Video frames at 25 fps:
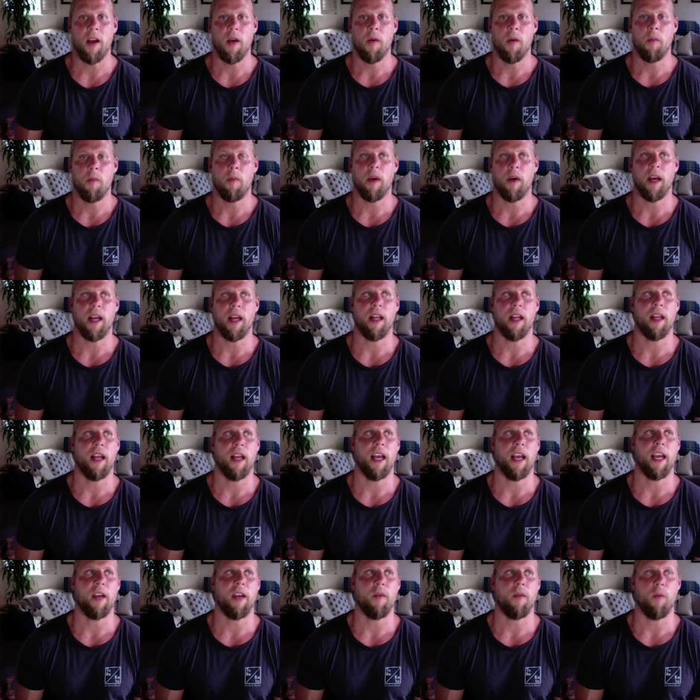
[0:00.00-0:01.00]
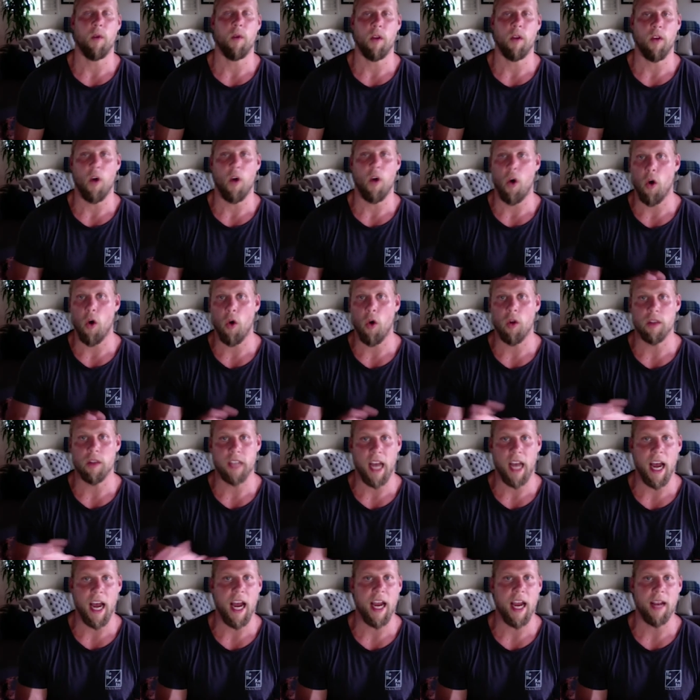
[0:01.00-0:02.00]
Yeah. But like we're the whole
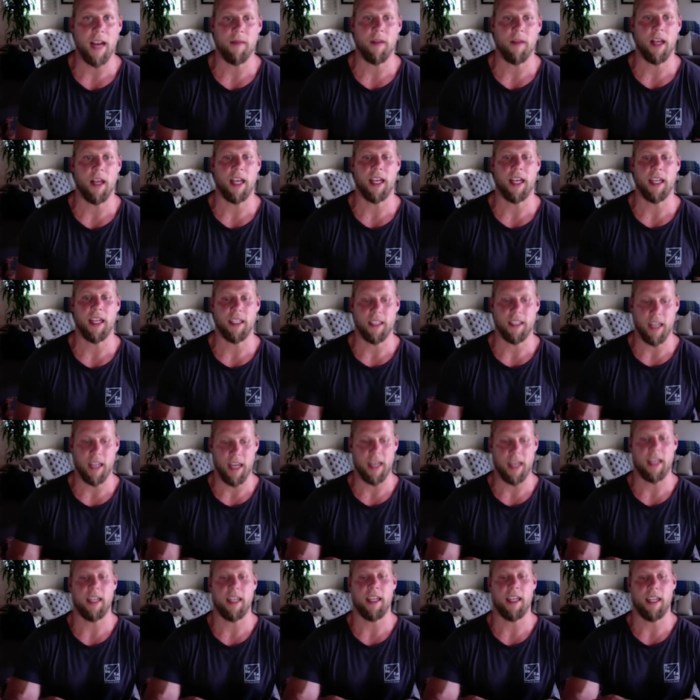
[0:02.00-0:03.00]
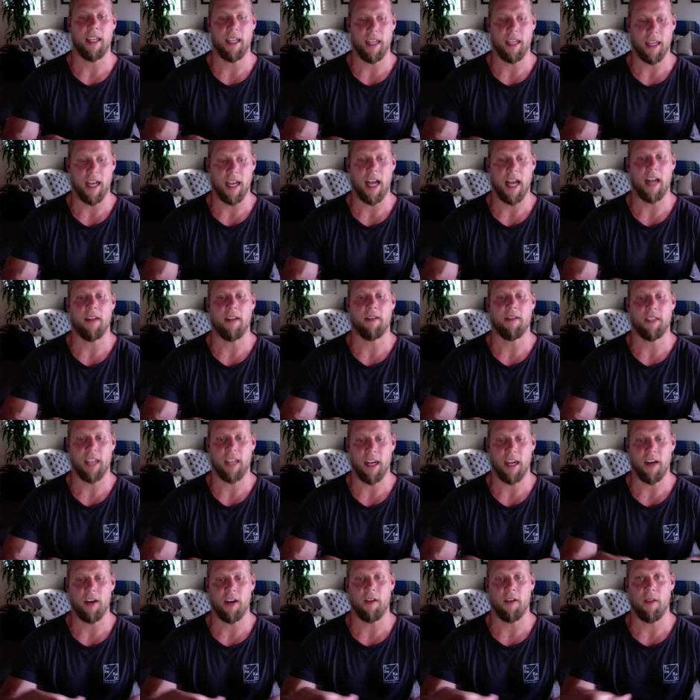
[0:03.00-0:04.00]
time, like it's like kind of
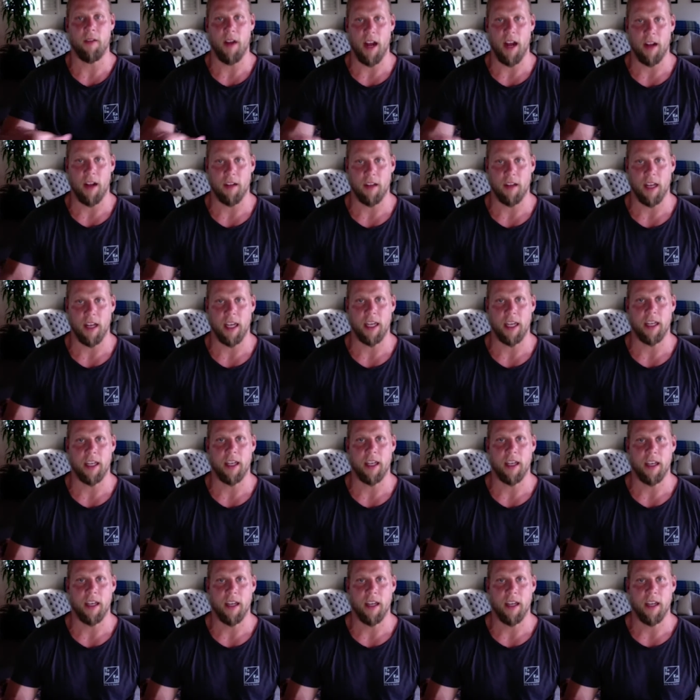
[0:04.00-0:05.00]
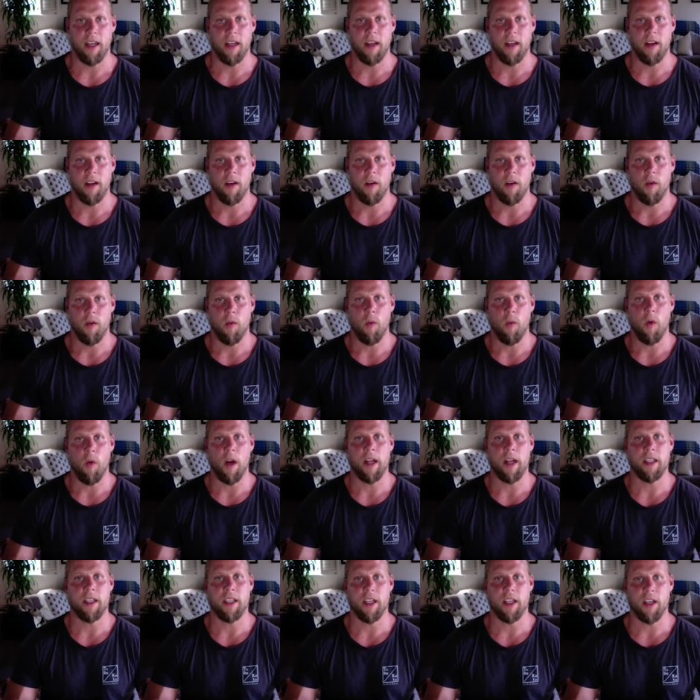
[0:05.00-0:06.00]
centered around like
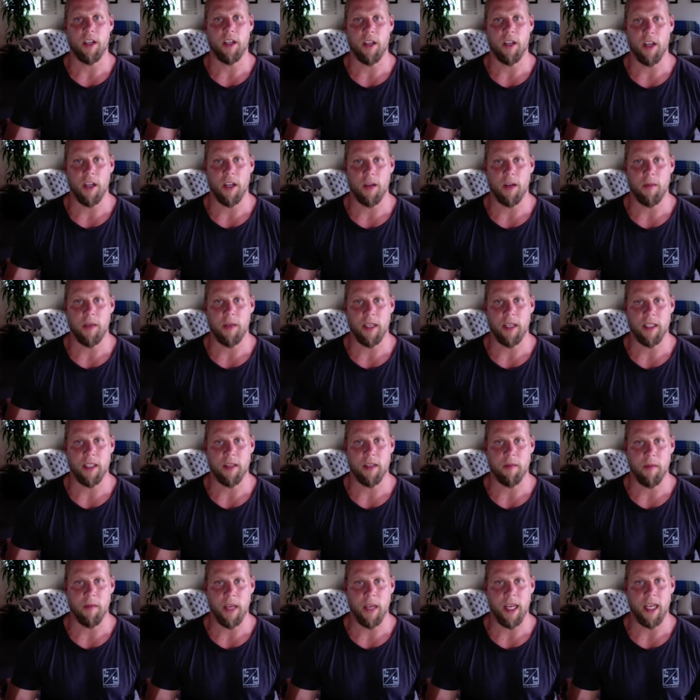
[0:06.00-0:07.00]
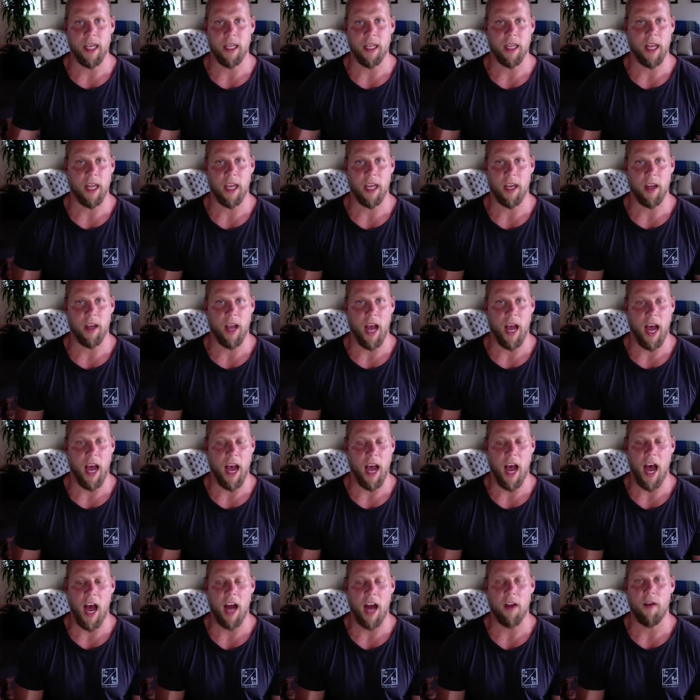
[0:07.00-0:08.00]
what is a good piece of meat? Like
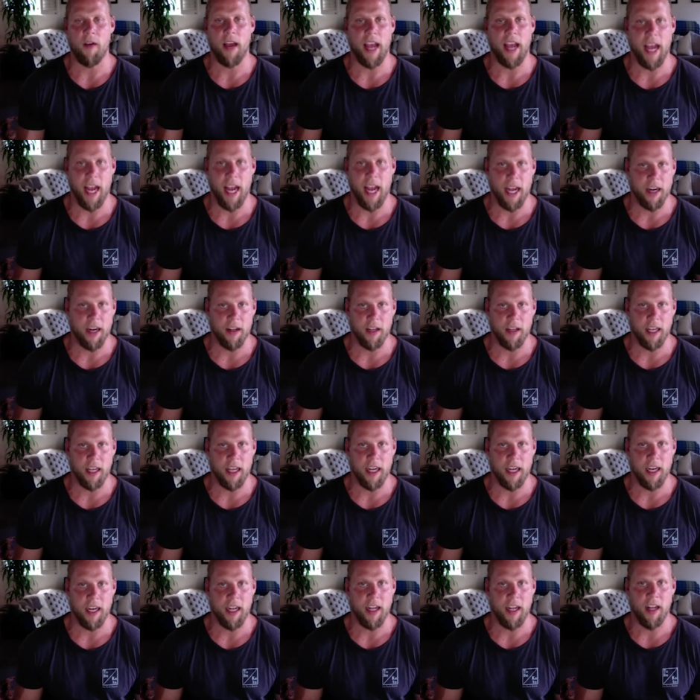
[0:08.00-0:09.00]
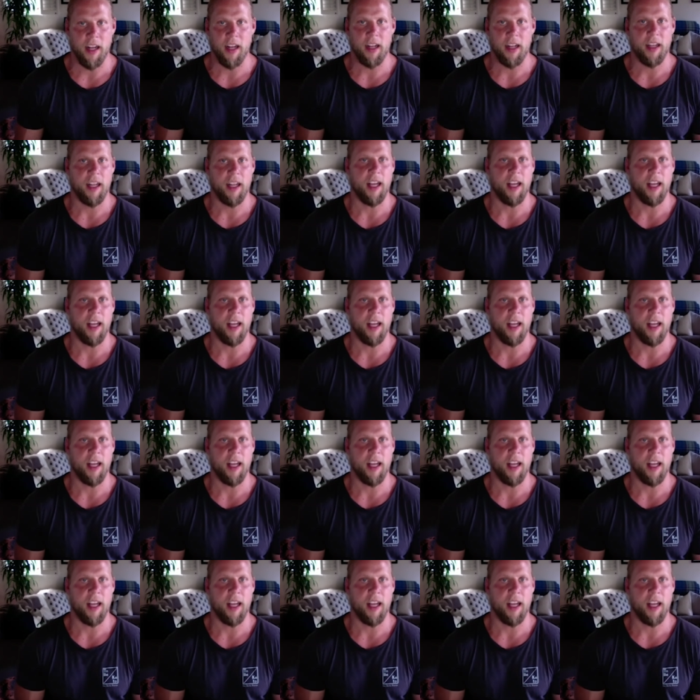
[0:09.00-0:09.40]
how do I handle it? Mm-hmm.